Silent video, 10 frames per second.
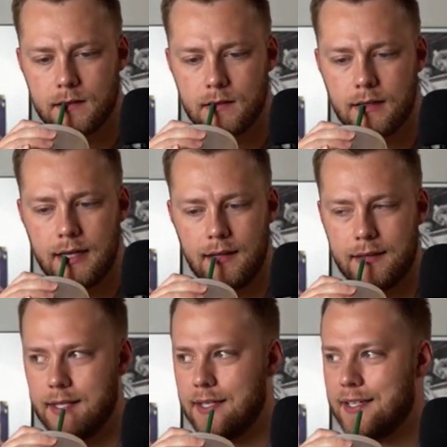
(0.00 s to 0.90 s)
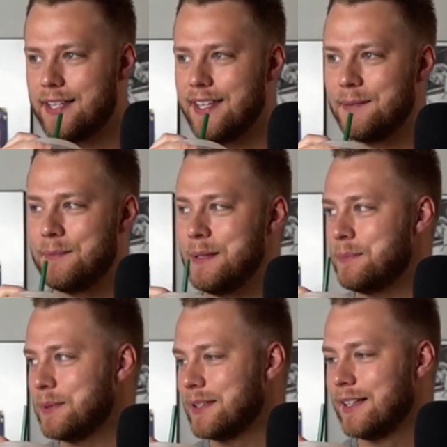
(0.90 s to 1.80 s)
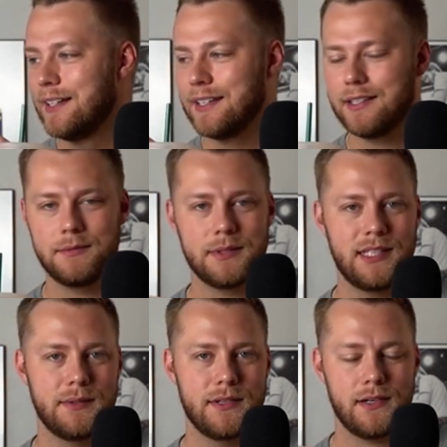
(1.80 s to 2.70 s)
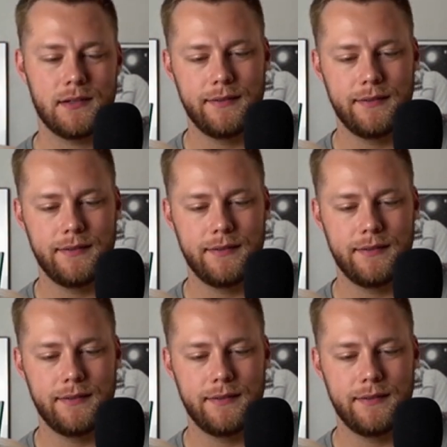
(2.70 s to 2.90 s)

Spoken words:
I think that people can relate with all of